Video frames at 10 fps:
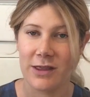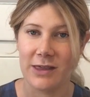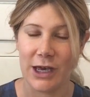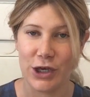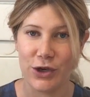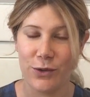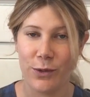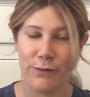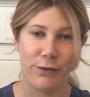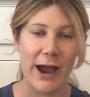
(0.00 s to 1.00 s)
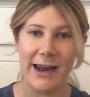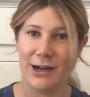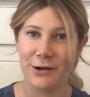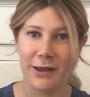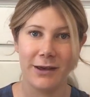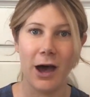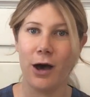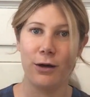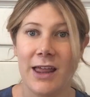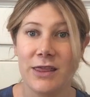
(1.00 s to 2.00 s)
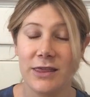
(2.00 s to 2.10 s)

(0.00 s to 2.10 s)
have read and you're like, oh,